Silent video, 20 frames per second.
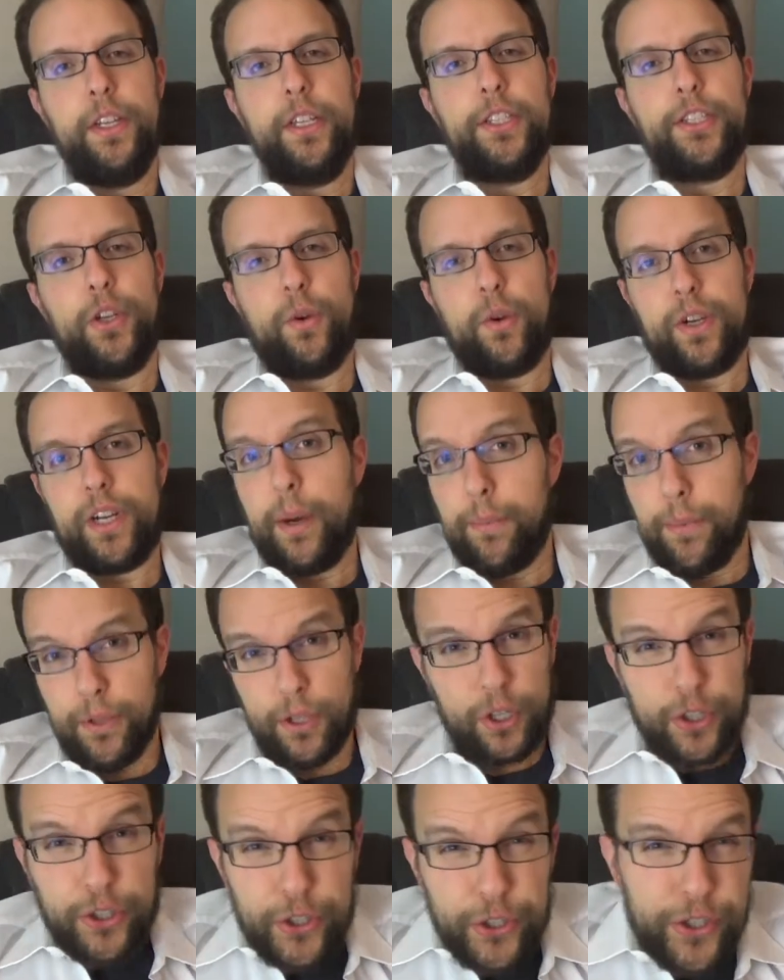So a couple
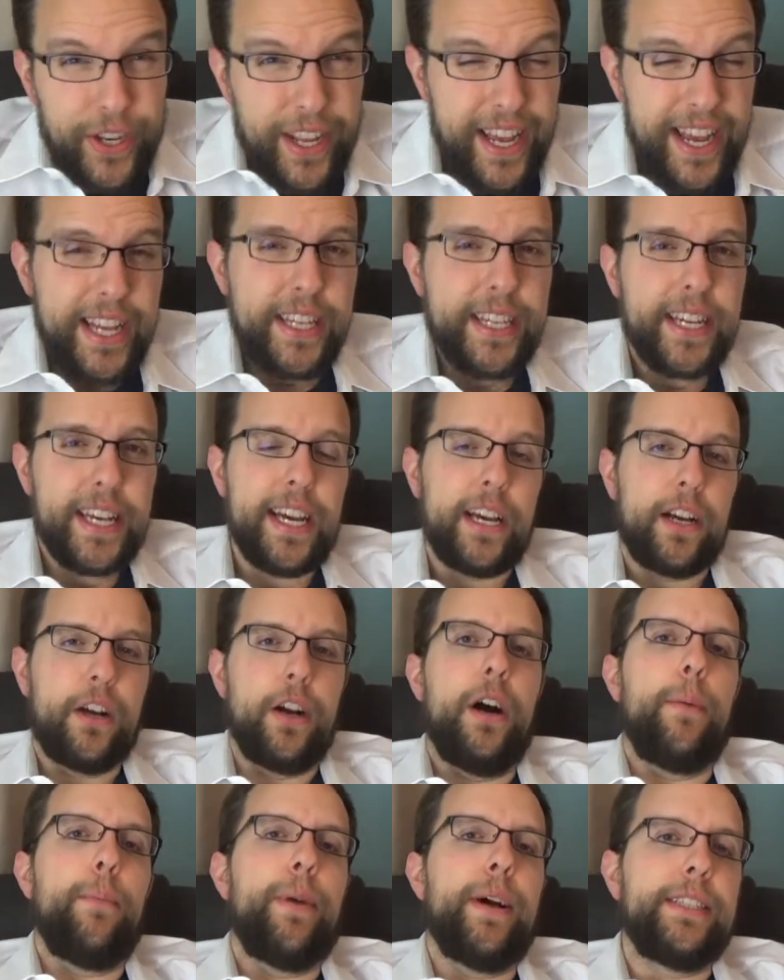of good hand-to-hand
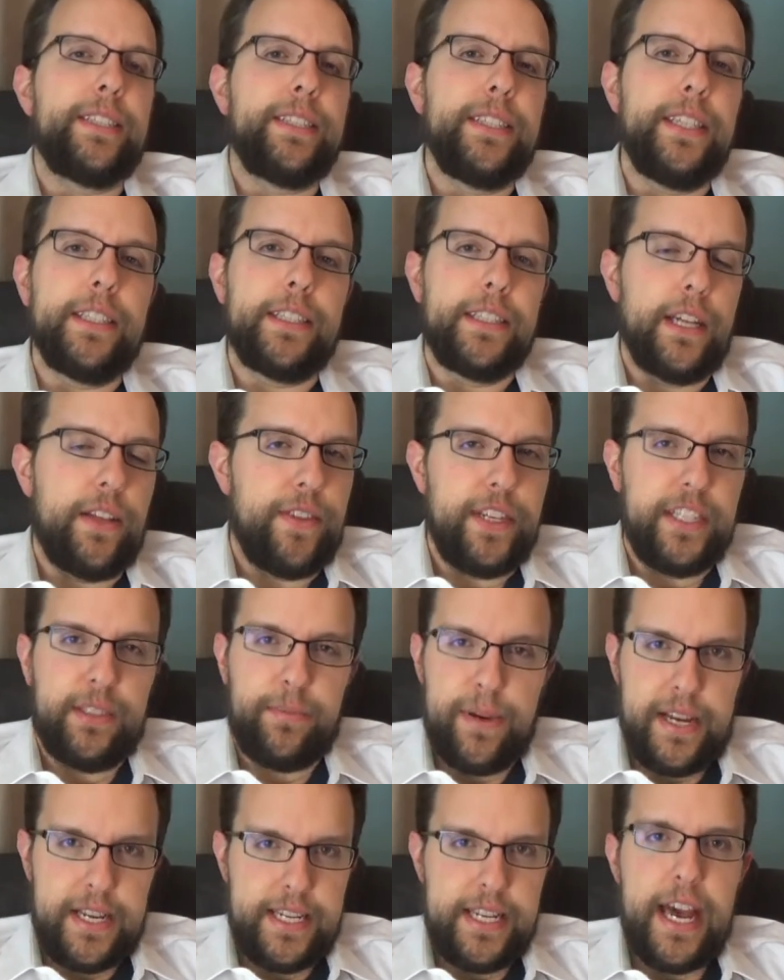combat scenes, nothing
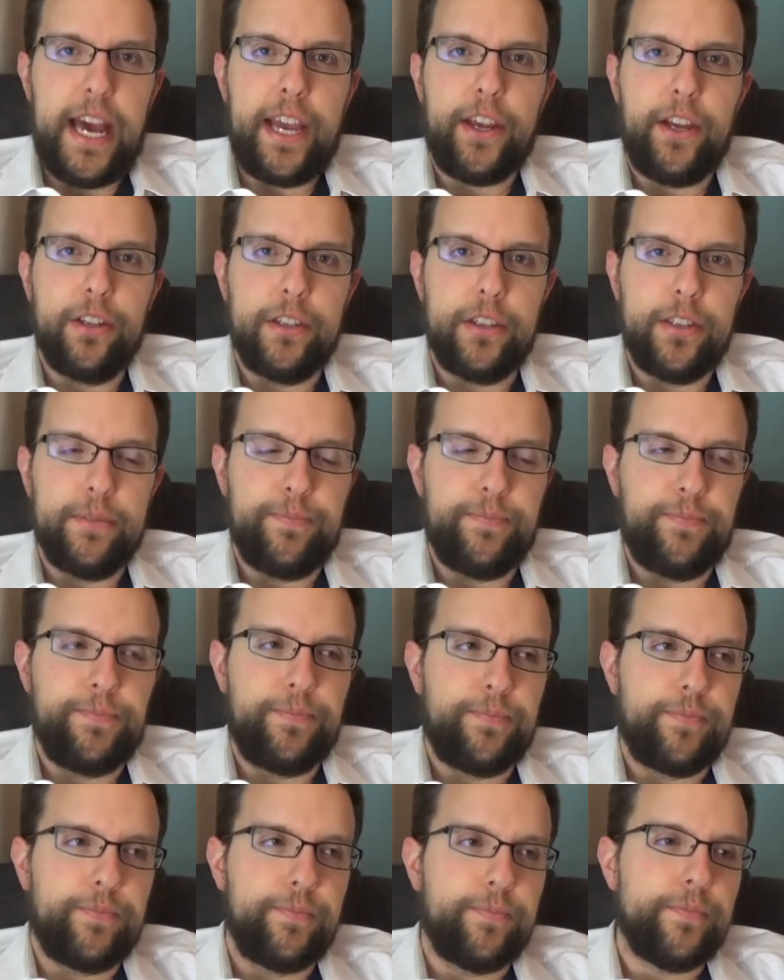spectacular,
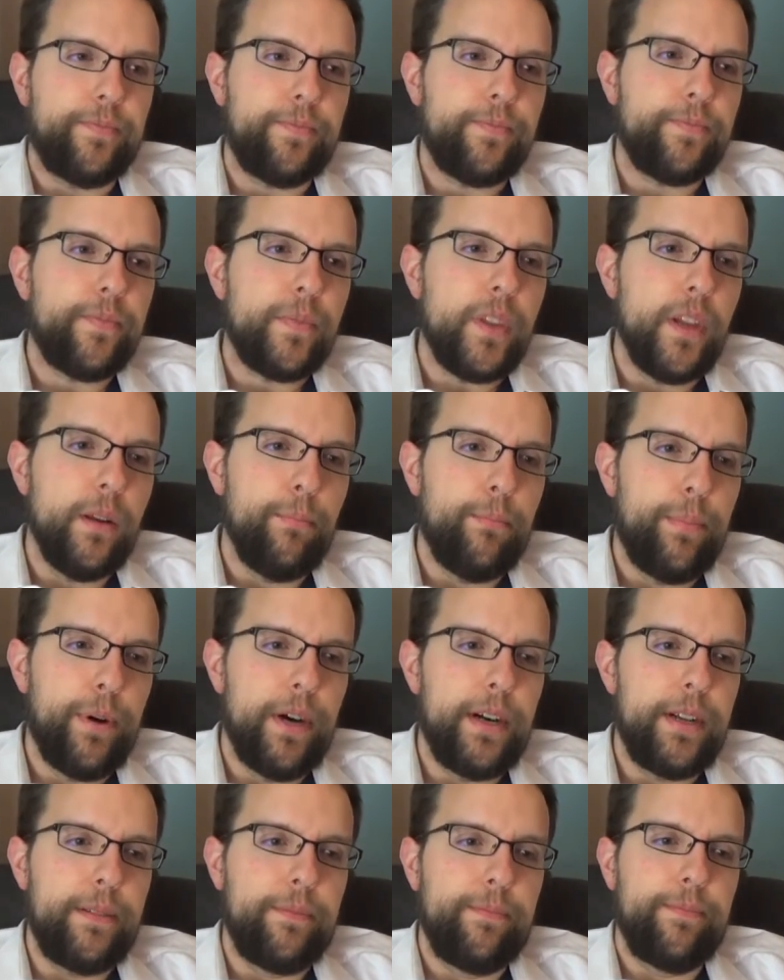
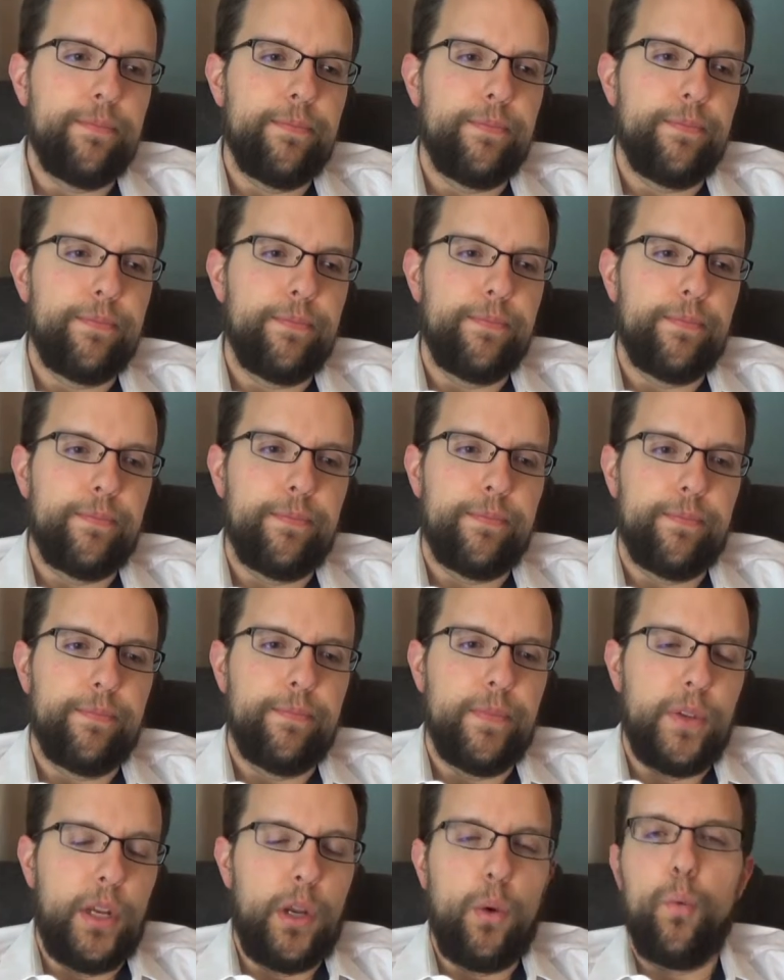but
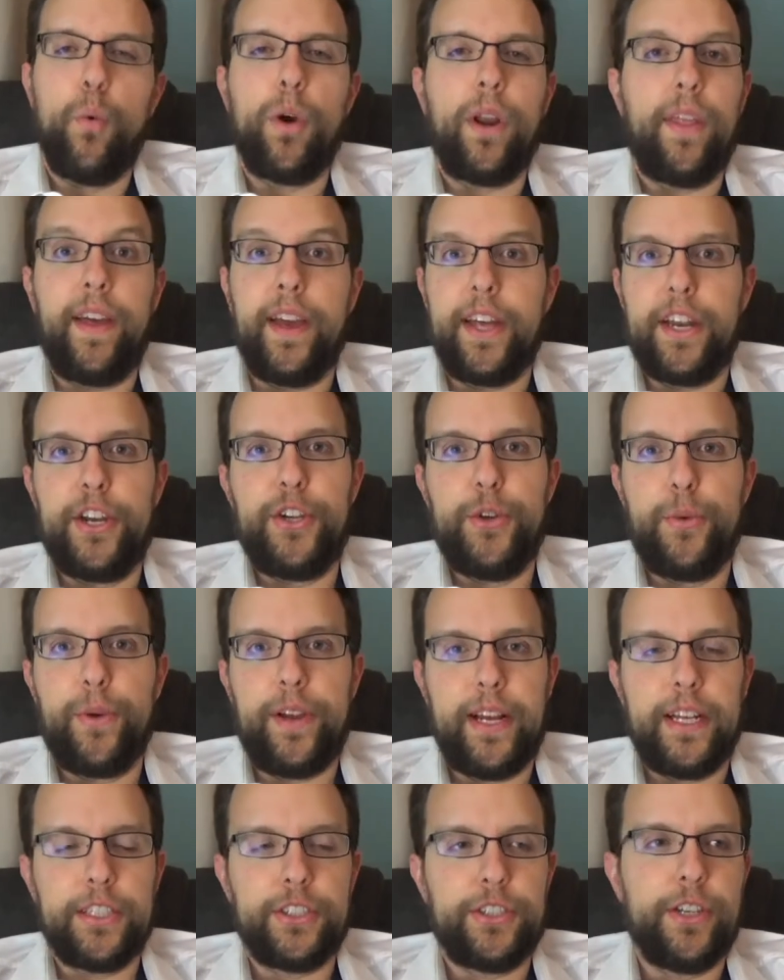what are they going to do
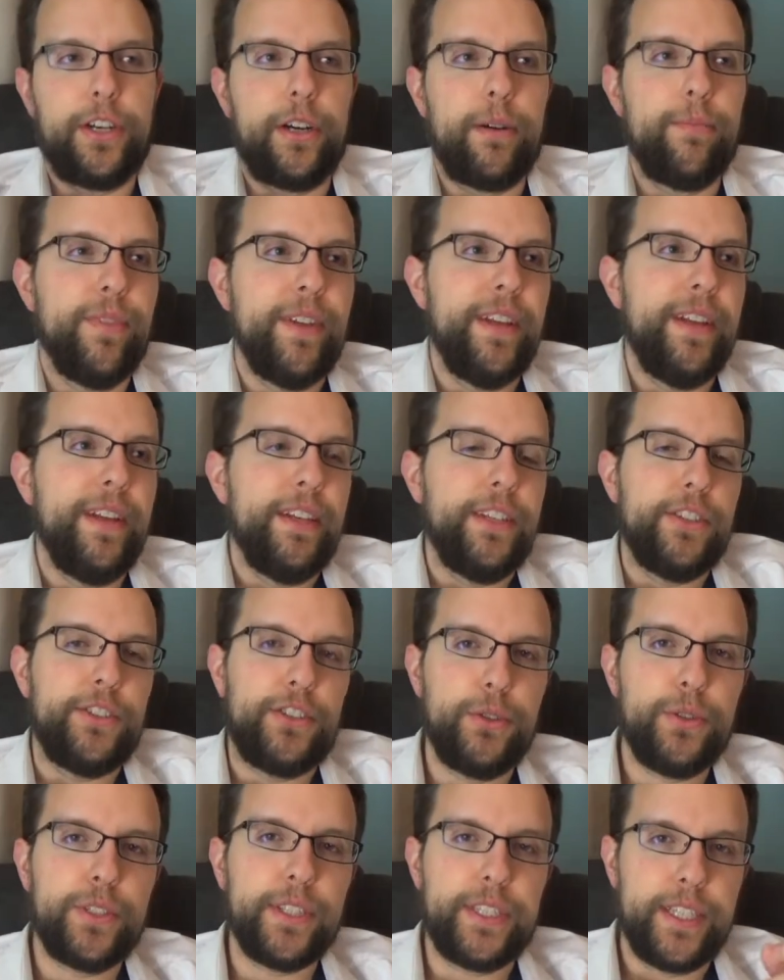against her?
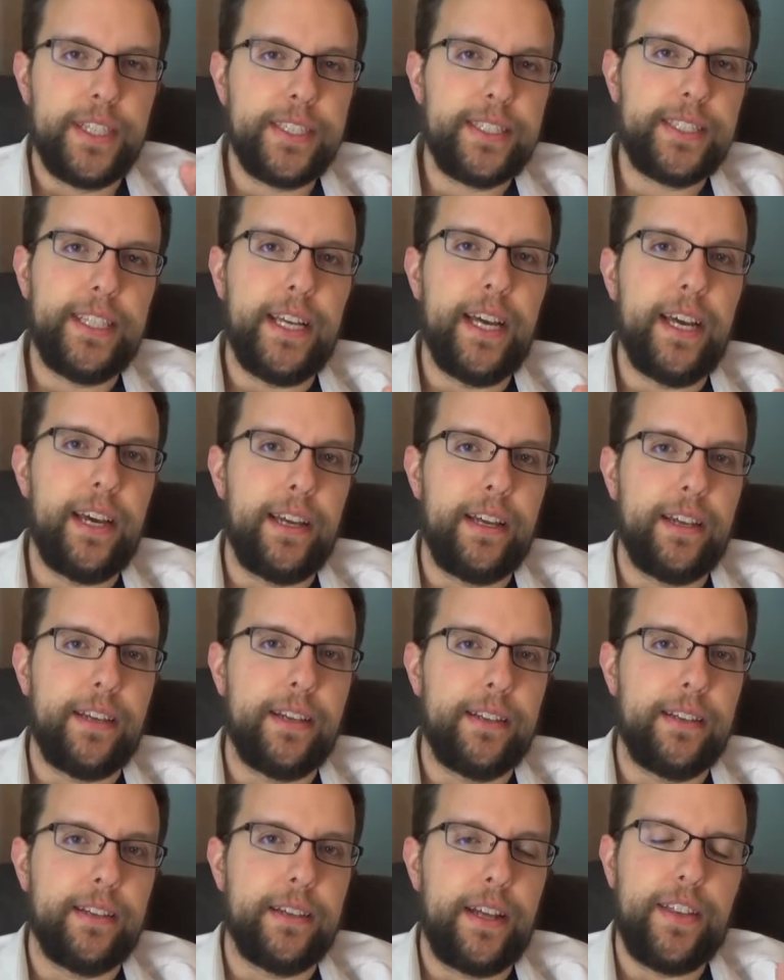Sousa does say,
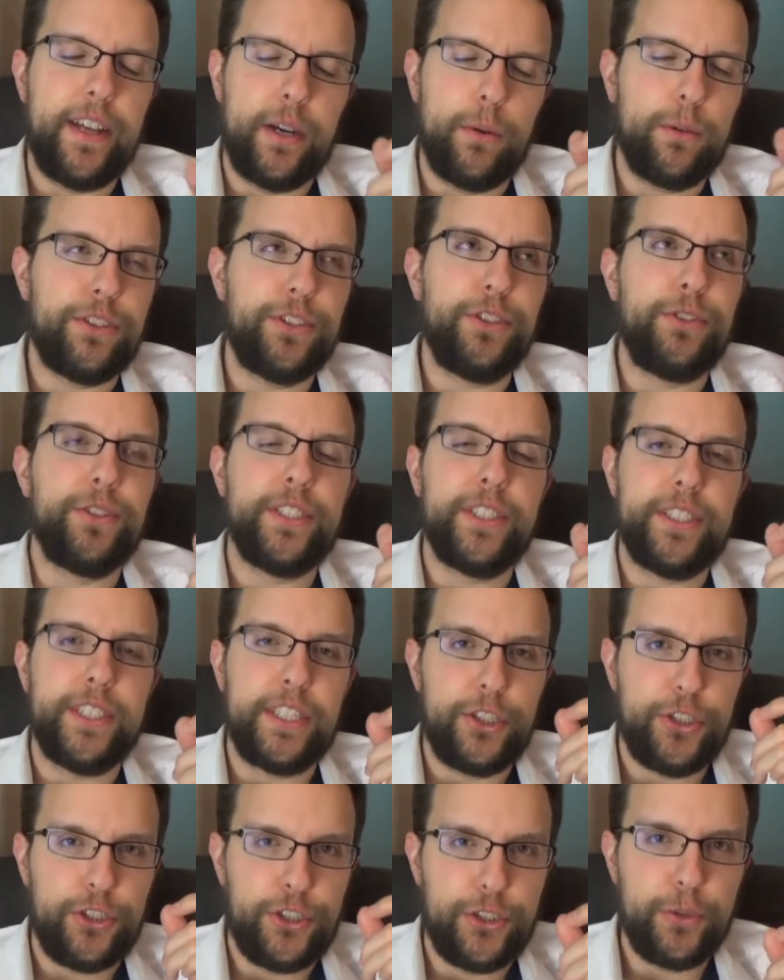I think it was Sousa
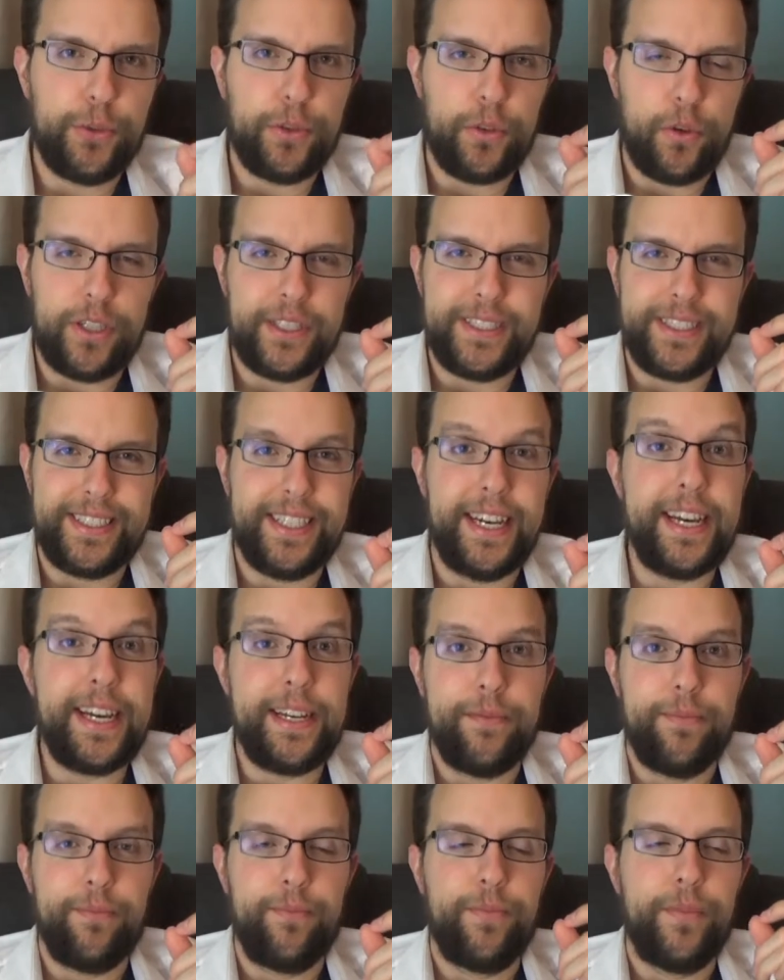said, shoot her on sight,